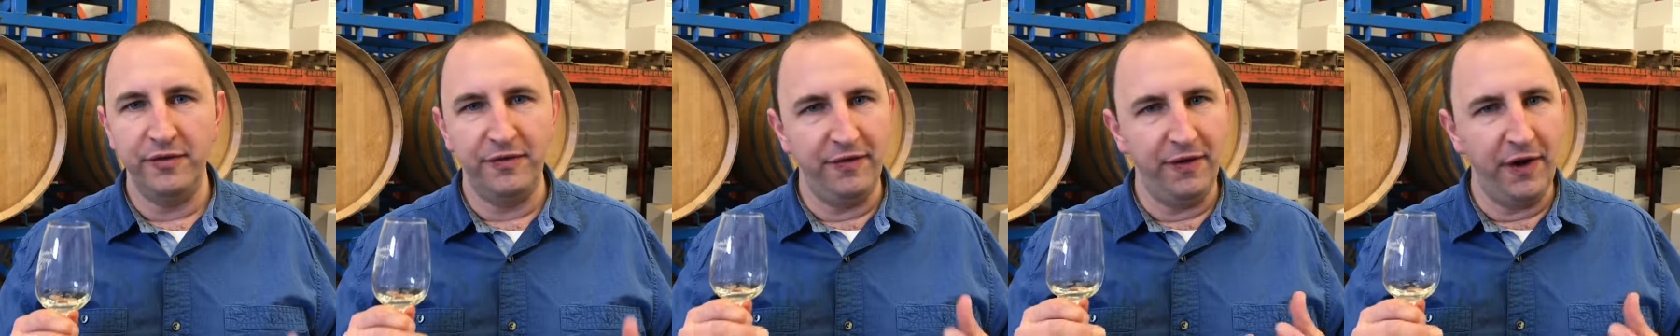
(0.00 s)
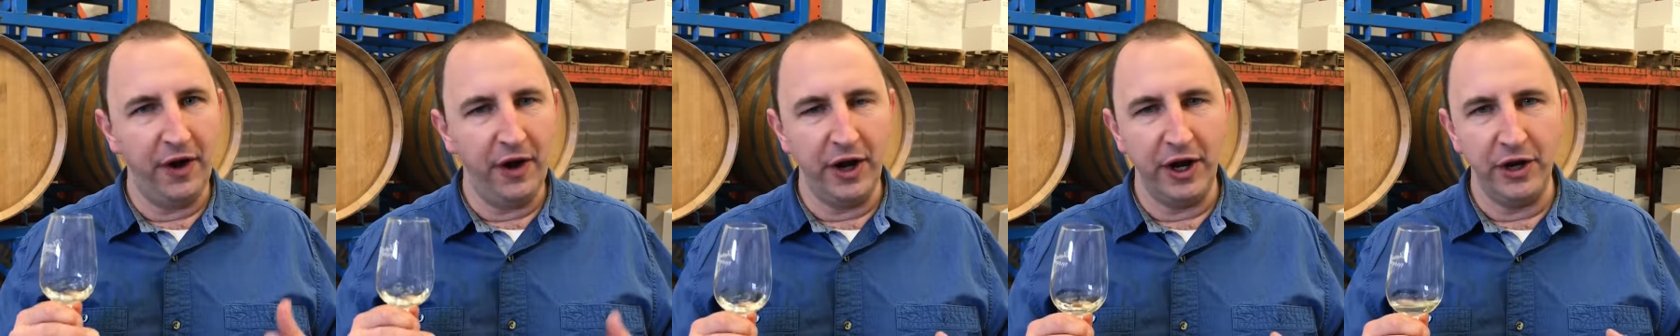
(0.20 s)

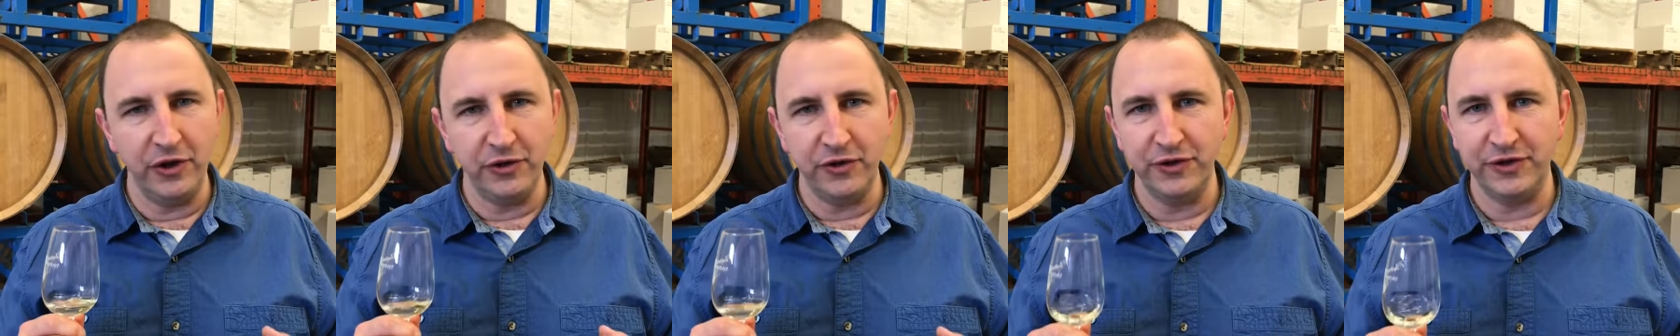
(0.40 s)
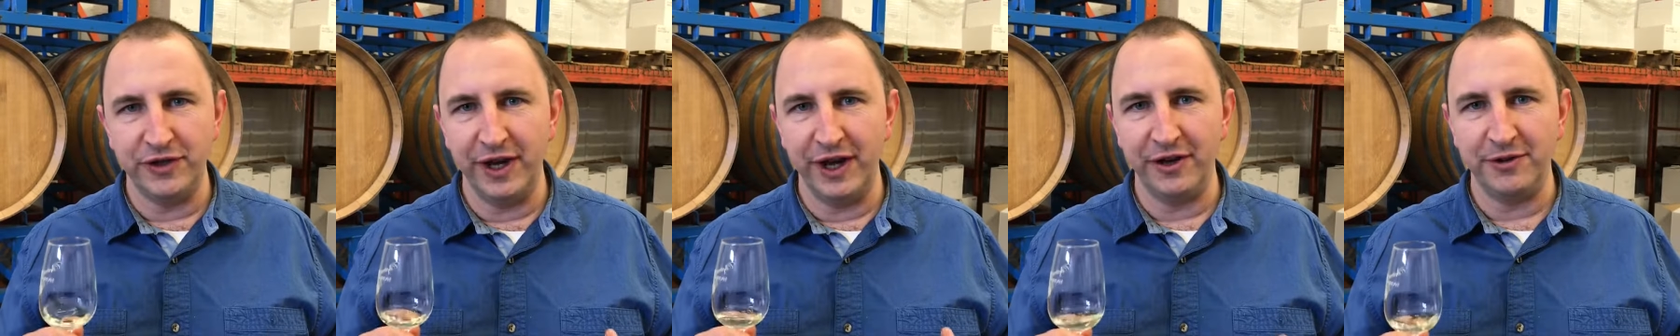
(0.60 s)
very
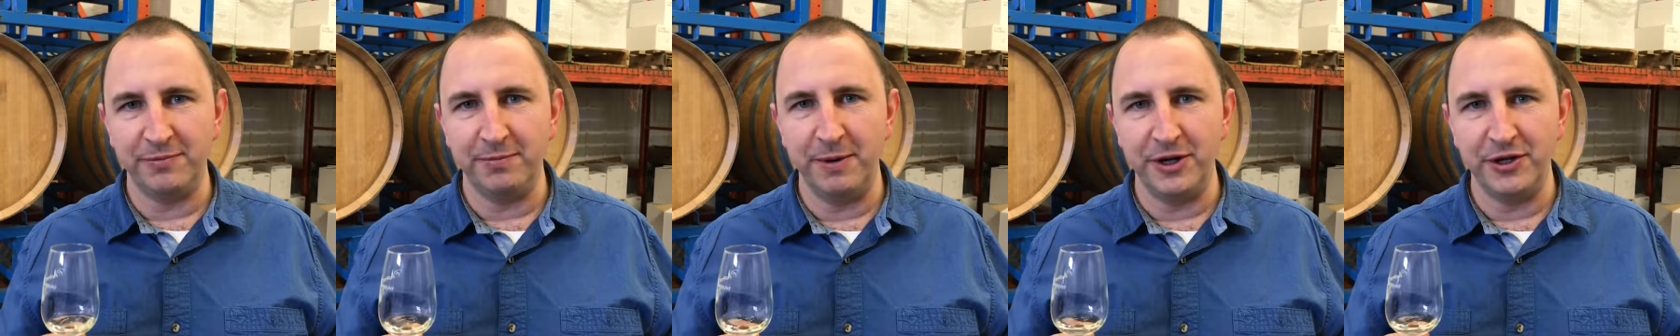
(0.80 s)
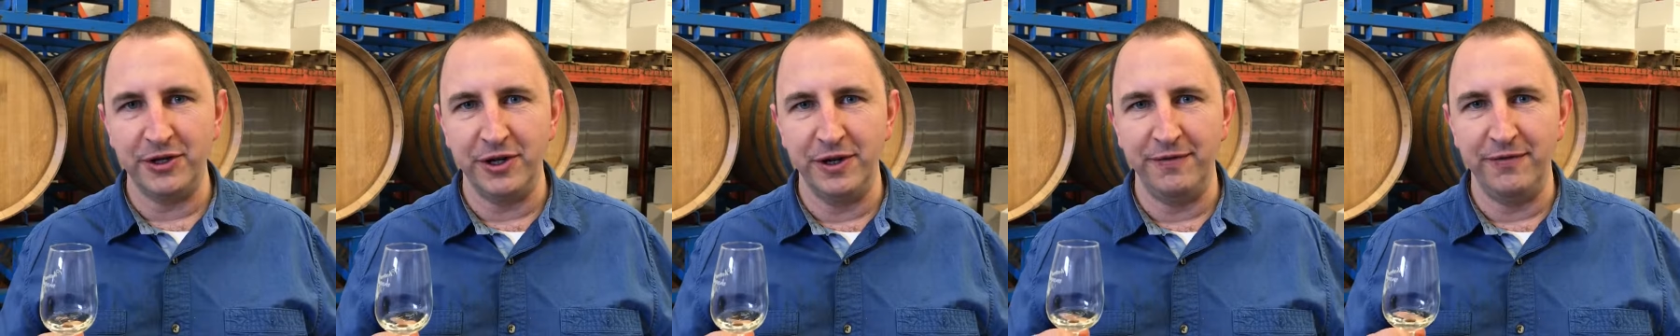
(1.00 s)
interesting,
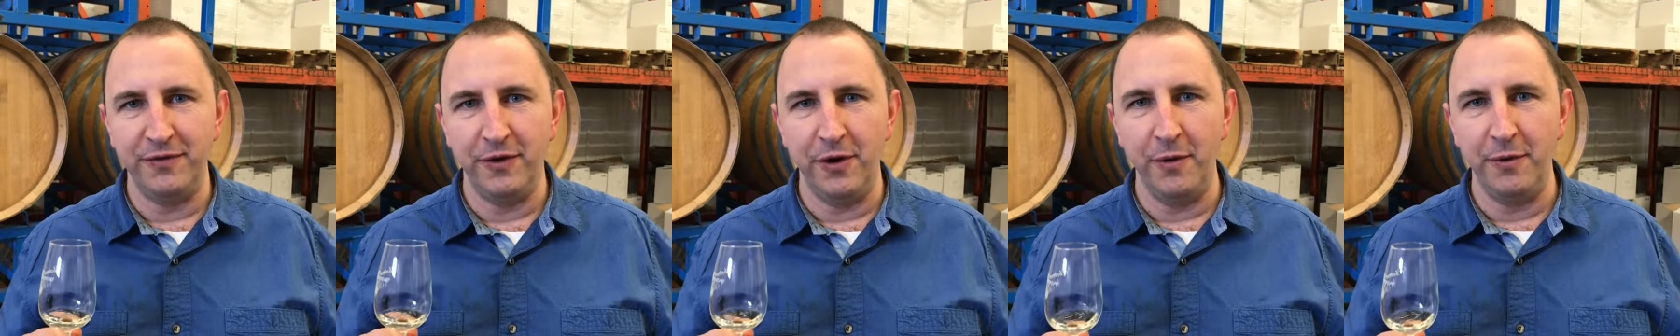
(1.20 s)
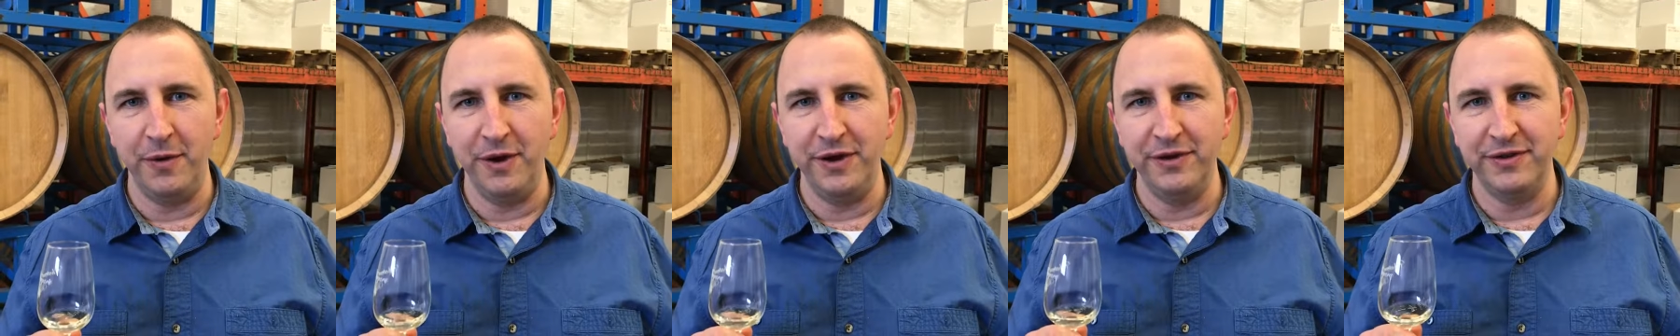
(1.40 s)
especially
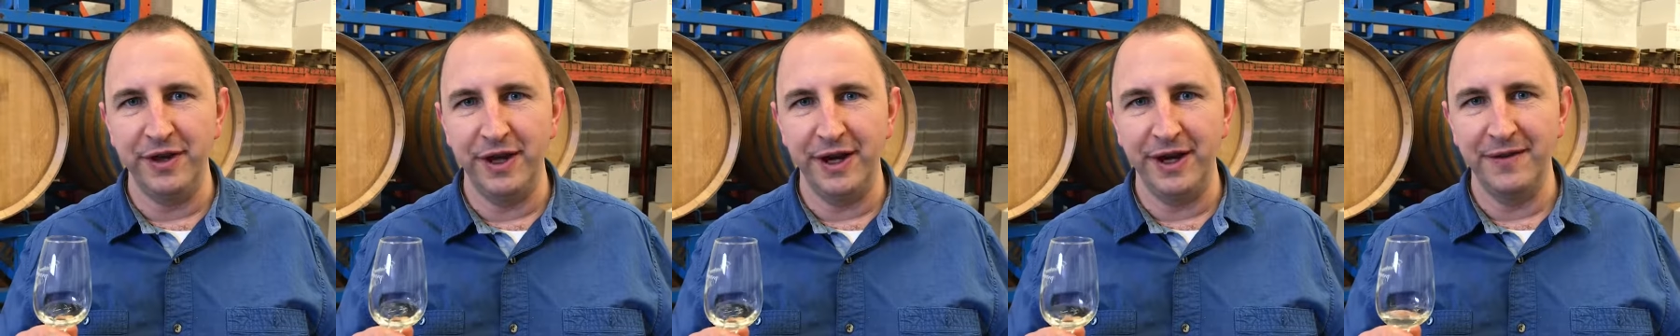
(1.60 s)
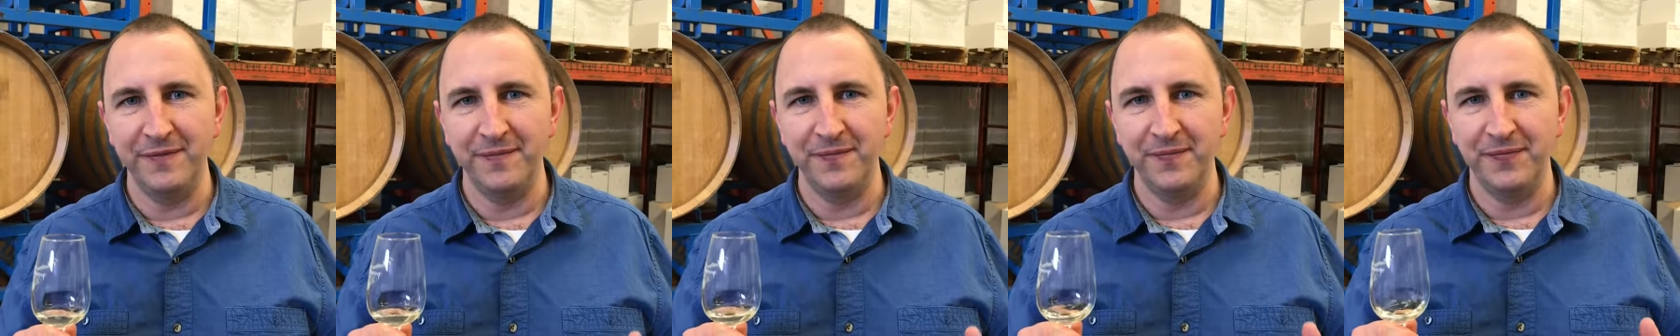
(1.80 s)
for a
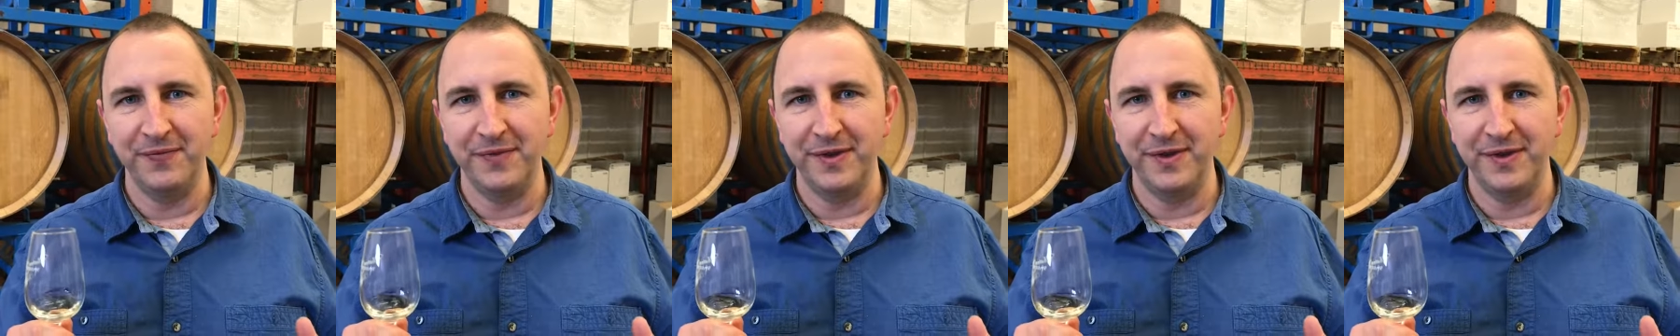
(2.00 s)
Riesling.